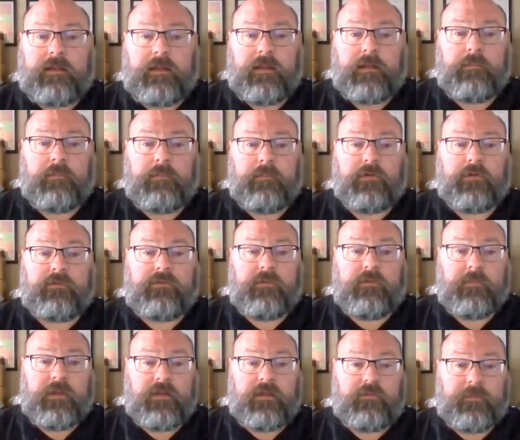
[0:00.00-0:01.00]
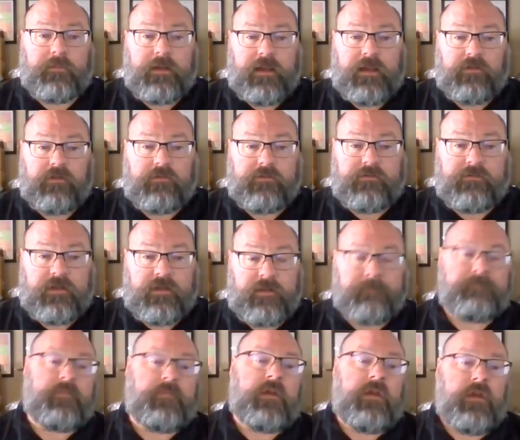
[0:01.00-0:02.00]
the Emergency Management Agency,